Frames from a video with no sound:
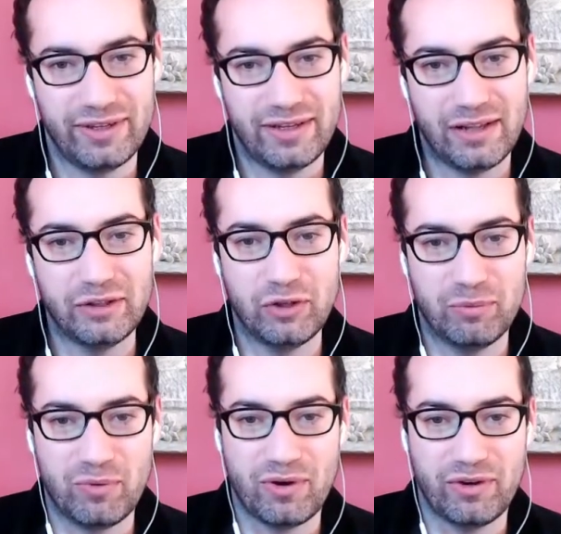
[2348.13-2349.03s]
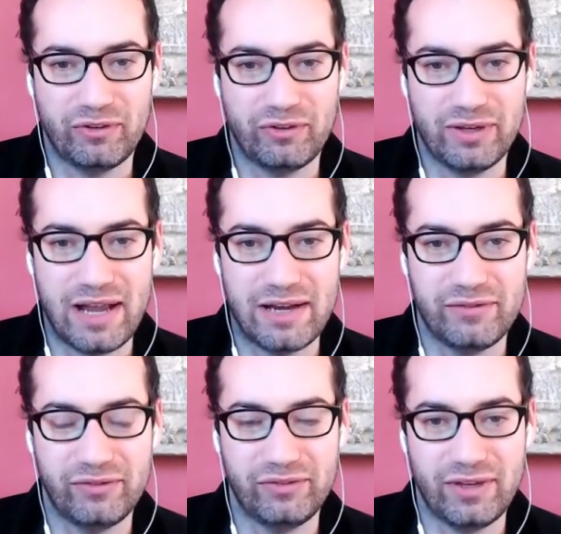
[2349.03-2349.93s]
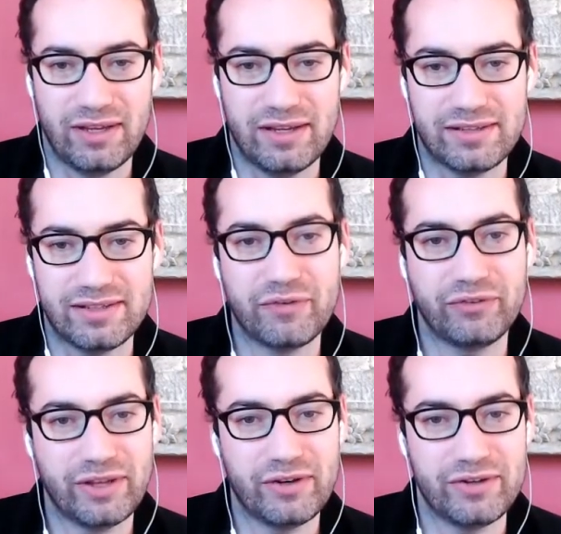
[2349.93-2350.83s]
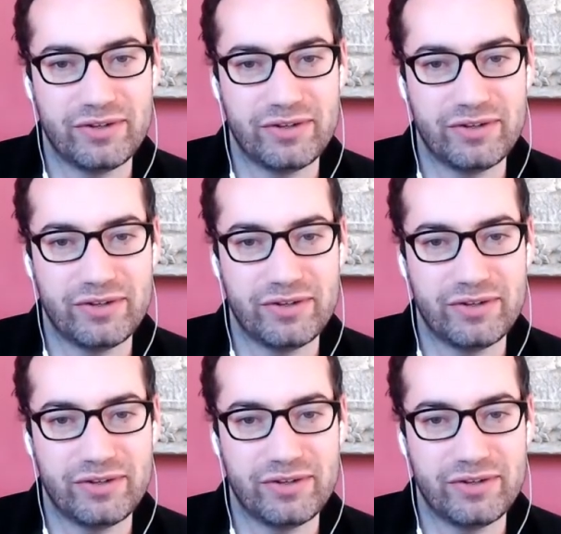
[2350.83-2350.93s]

a little more to a kind of uh, self centered